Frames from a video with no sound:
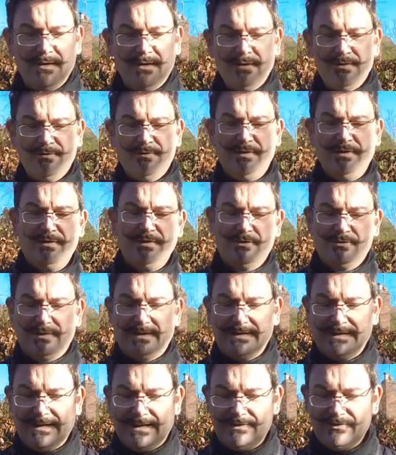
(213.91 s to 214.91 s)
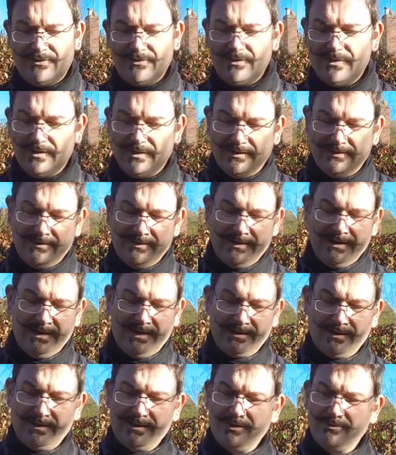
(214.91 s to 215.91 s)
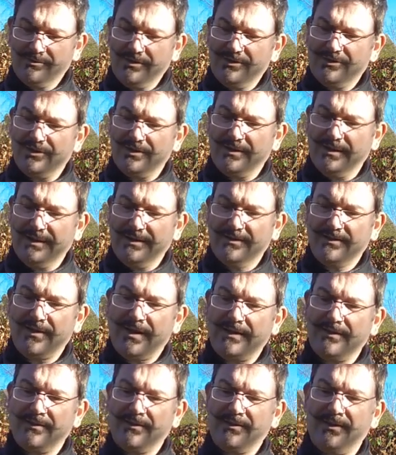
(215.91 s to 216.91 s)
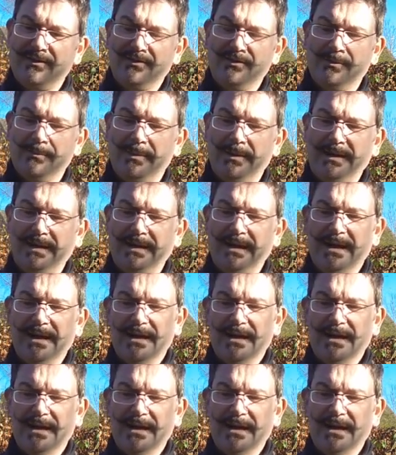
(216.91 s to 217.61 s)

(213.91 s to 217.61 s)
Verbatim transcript: fitted around the outside, and I think Richard intends this to be